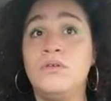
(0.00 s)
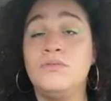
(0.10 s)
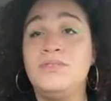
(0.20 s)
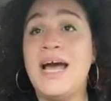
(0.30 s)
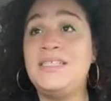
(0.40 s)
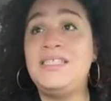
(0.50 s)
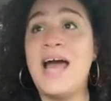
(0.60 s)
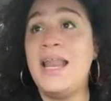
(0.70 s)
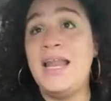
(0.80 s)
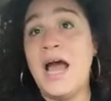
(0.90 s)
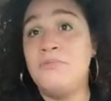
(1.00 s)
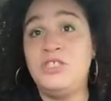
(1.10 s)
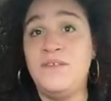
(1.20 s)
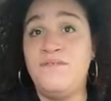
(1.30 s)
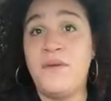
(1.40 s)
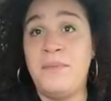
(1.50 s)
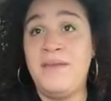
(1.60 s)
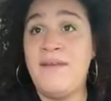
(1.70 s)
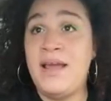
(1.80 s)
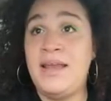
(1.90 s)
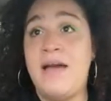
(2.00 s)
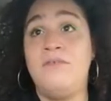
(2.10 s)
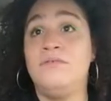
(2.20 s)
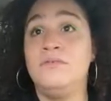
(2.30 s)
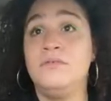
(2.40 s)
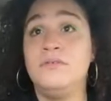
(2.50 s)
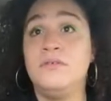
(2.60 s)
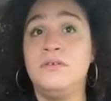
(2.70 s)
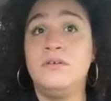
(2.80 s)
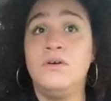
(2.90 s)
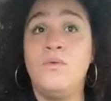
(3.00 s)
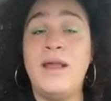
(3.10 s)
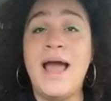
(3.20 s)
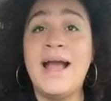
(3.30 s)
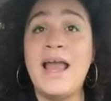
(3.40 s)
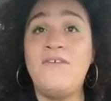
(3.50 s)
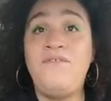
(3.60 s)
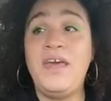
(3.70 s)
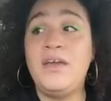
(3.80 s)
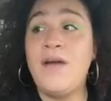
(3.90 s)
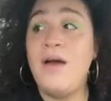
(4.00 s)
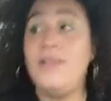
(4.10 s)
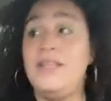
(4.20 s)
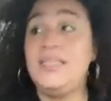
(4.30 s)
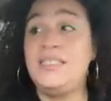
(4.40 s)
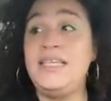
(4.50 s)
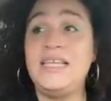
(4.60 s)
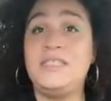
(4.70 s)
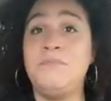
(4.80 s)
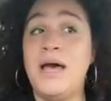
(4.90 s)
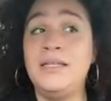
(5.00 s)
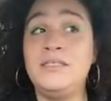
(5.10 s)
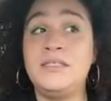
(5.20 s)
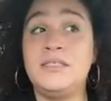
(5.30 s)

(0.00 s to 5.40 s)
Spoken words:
that's not an option for me right now. What I got to figure out in these 6 months